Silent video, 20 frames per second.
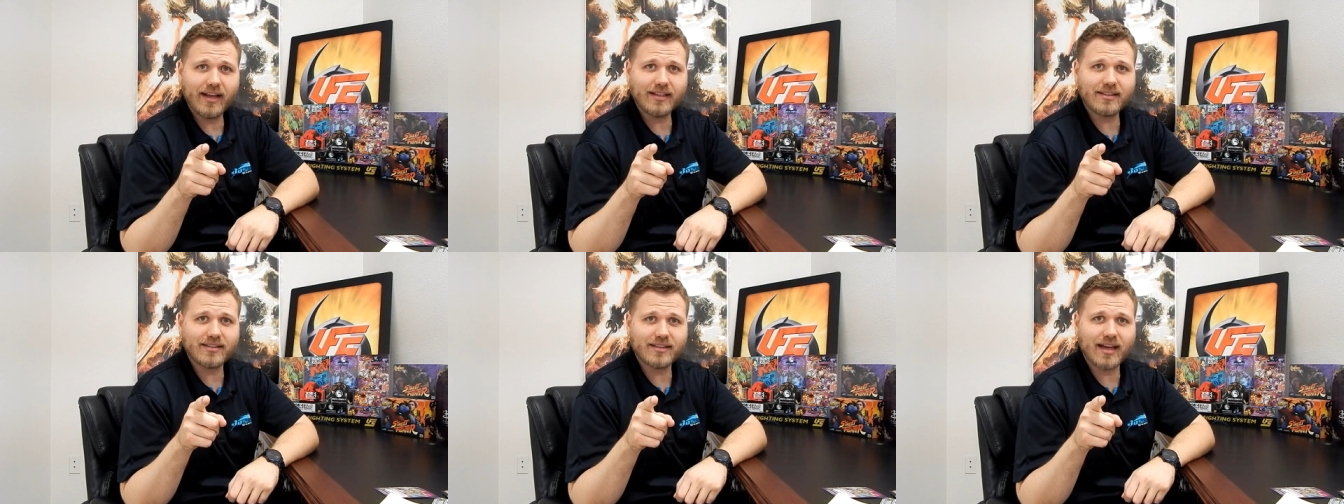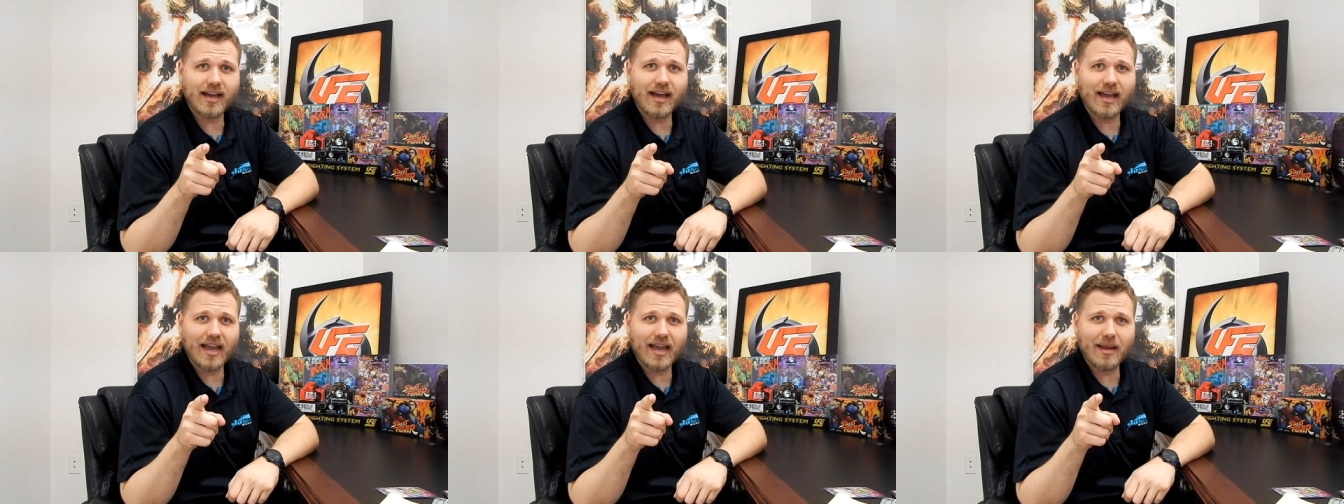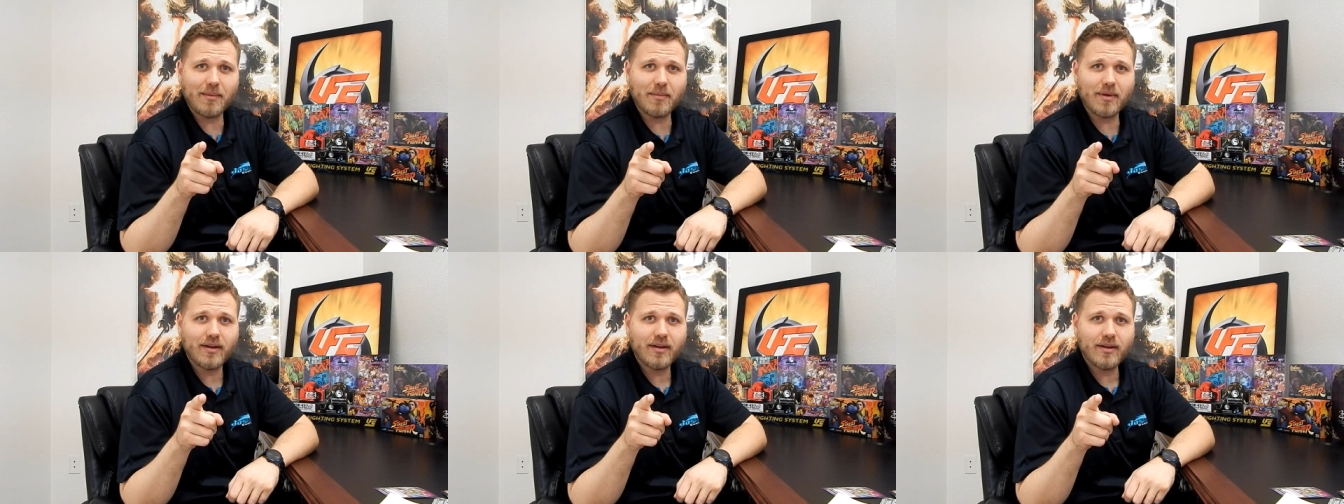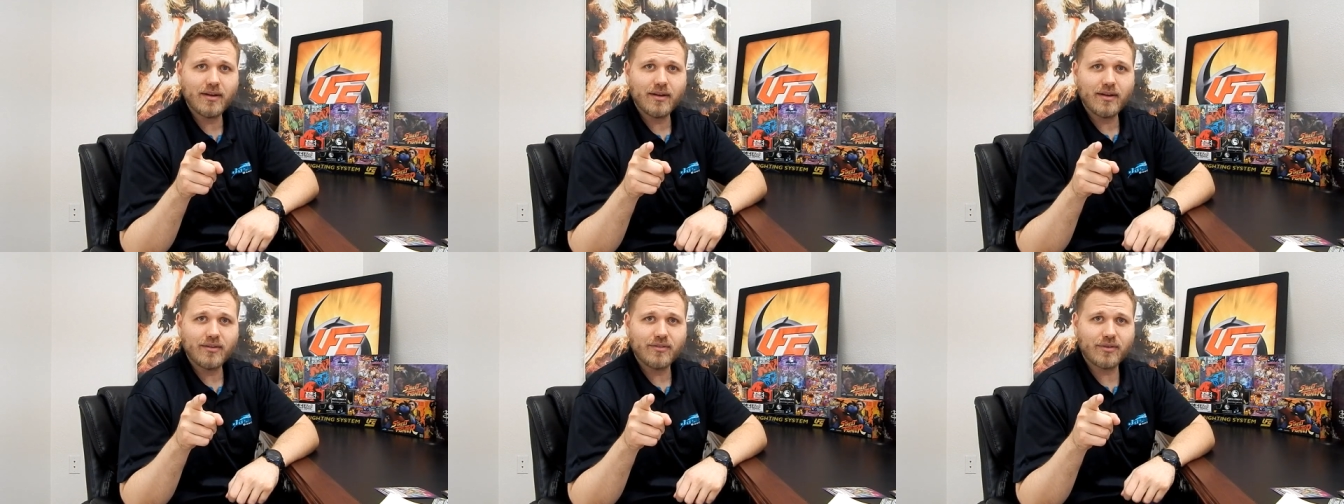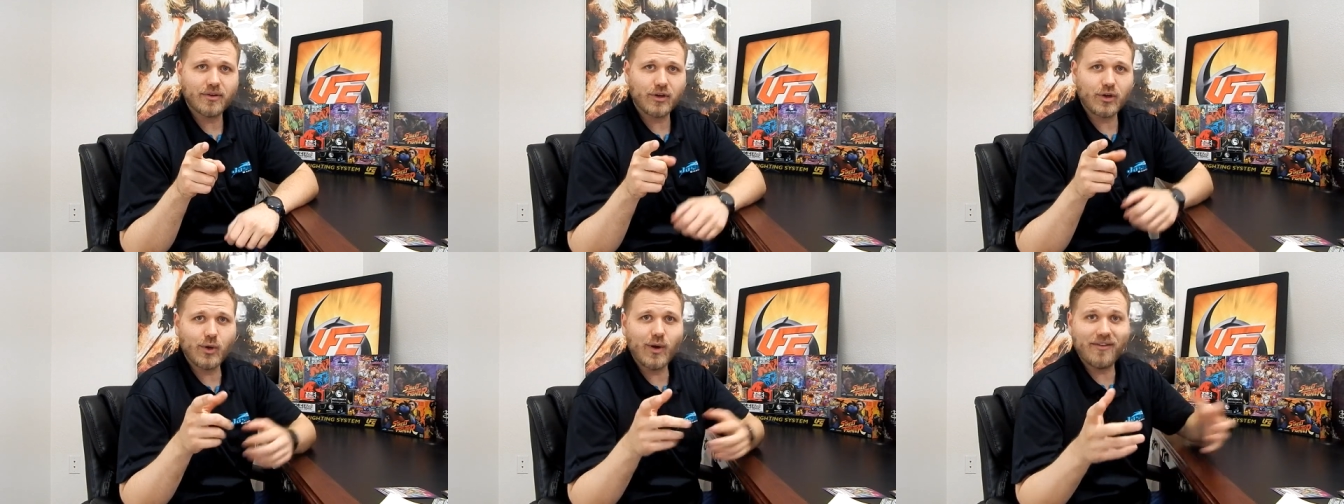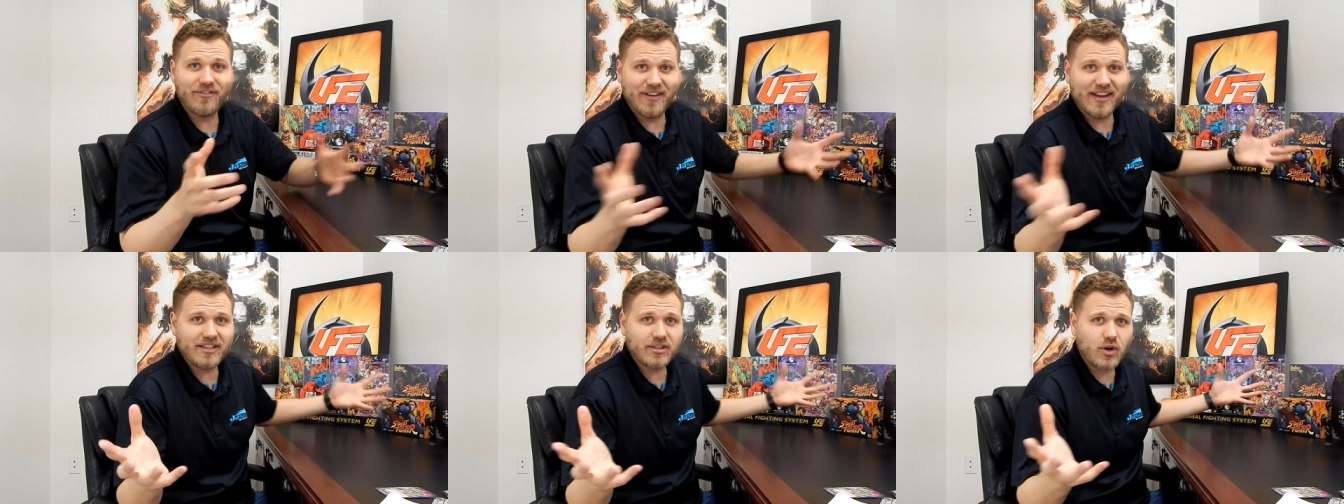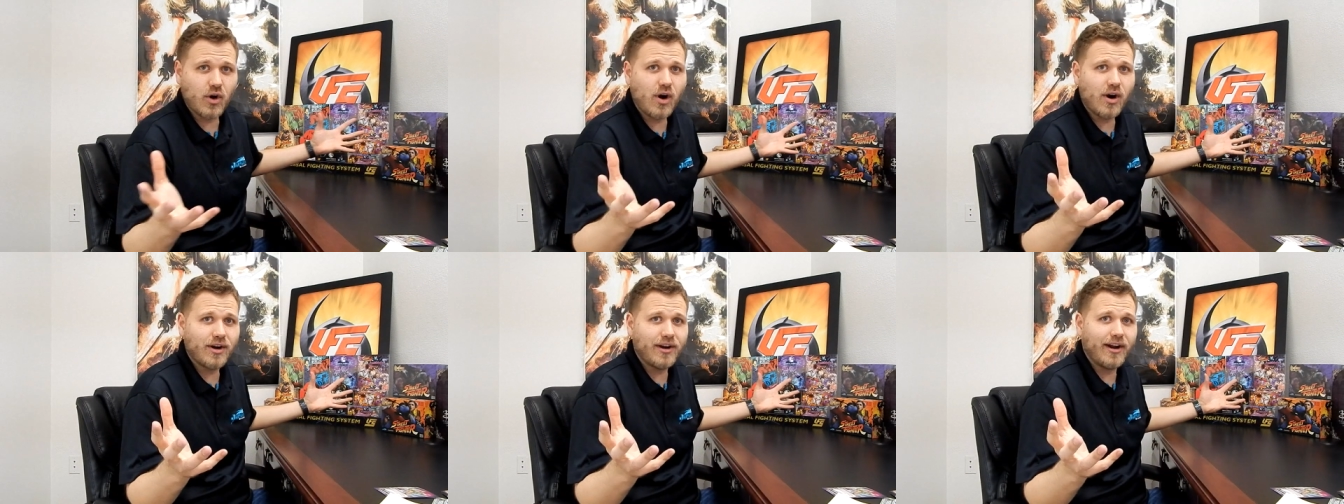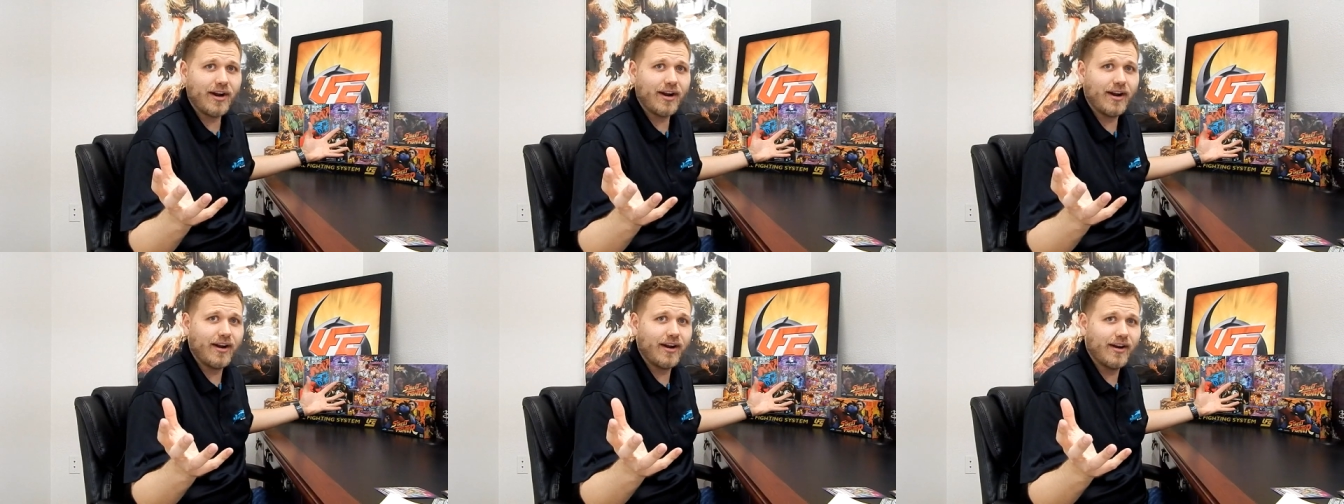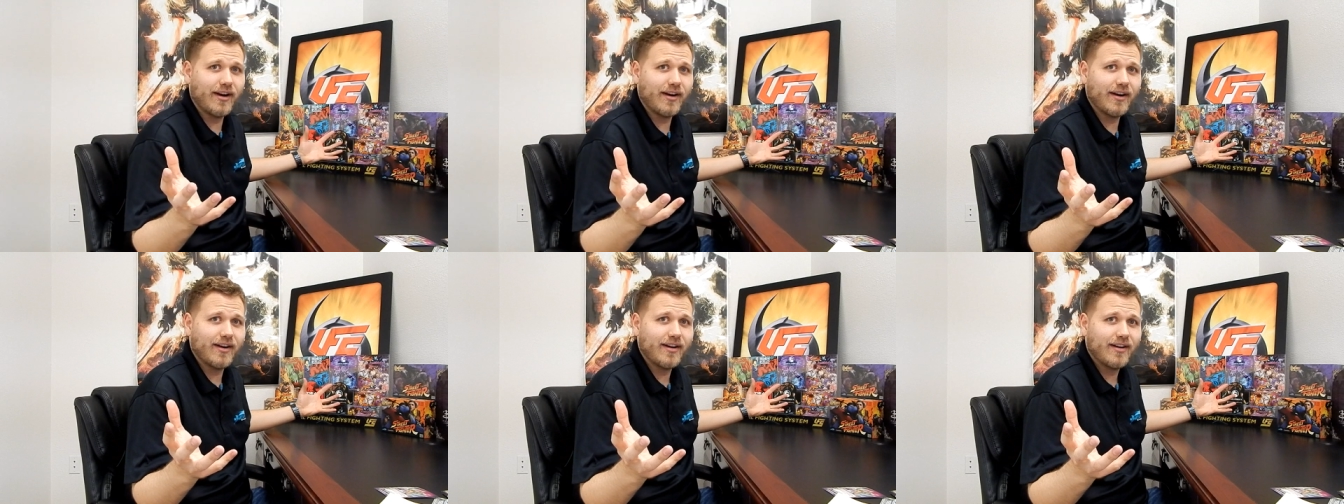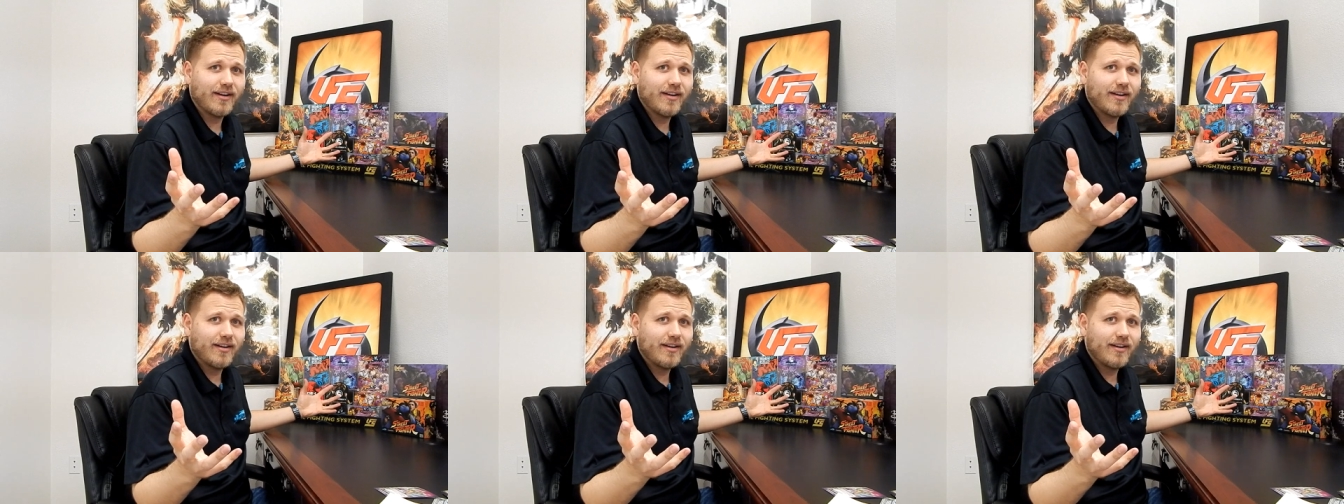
It's time for UFS Corner,